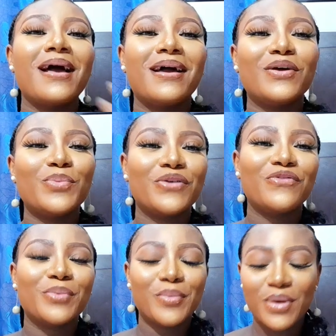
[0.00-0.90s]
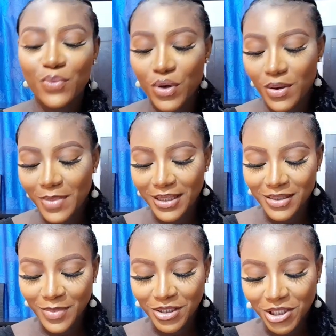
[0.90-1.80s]
Hello beautiful people and welcome back
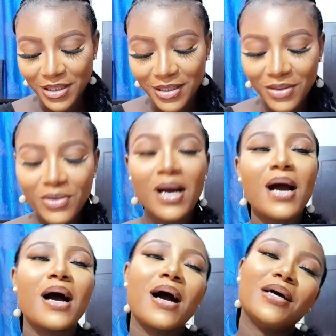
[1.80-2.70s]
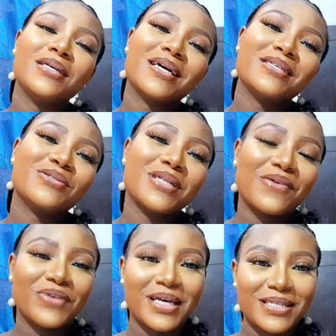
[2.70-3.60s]
to my channel. How you guys doing?
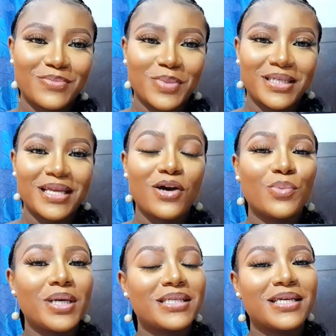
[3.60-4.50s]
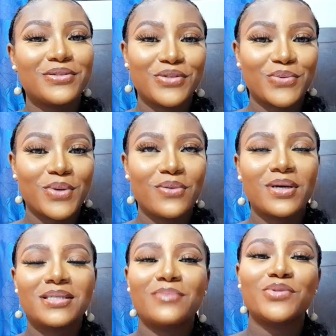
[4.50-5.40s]
How you guys doing? I hope you guys are doing well
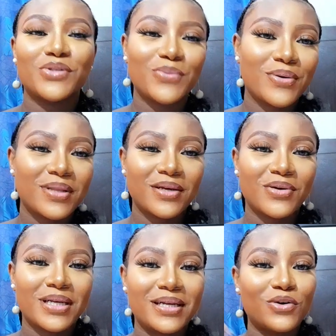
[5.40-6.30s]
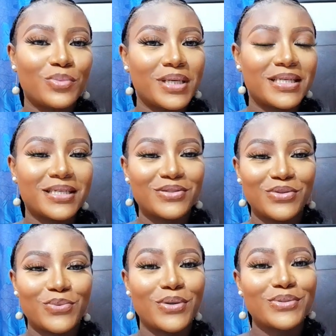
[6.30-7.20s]
because I'm doing well for you guys. I hope you guys are
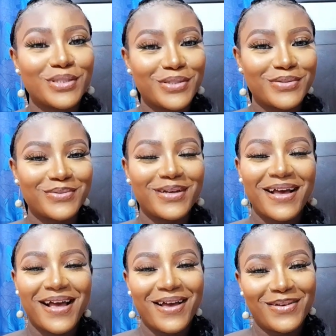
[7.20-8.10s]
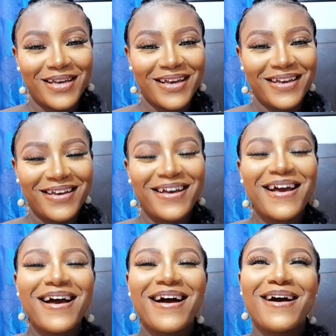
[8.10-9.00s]
doing well too. Okay?
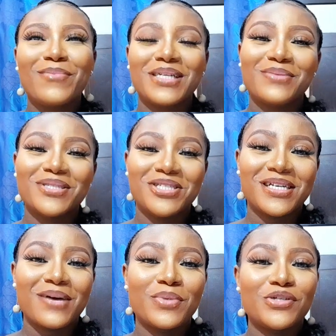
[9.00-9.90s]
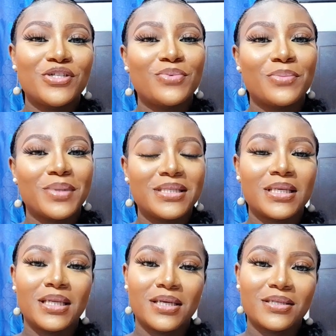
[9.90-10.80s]
My name is Chika. I'm a YouTuber based
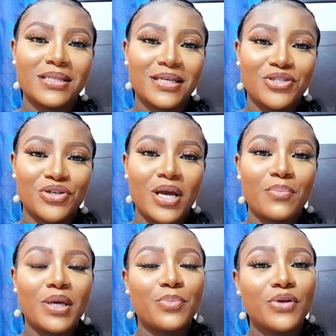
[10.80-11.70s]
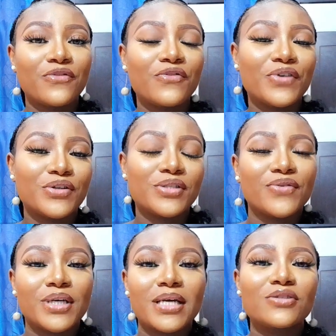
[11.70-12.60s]
in Lagos, Nigeria. I make beautiful videos
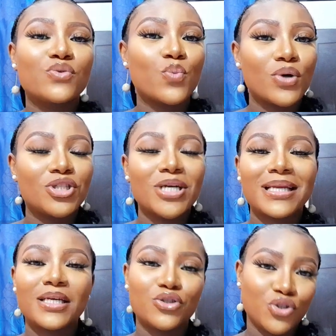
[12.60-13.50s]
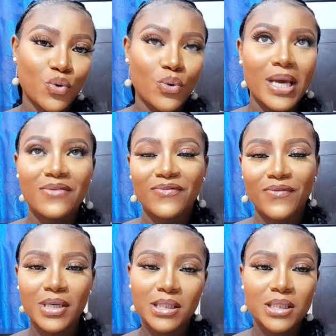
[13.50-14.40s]
for you guys to watch and enjoy. The
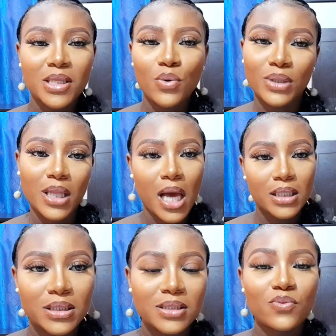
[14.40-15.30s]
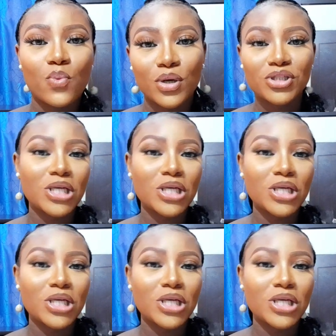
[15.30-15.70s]
fastest of that. Watch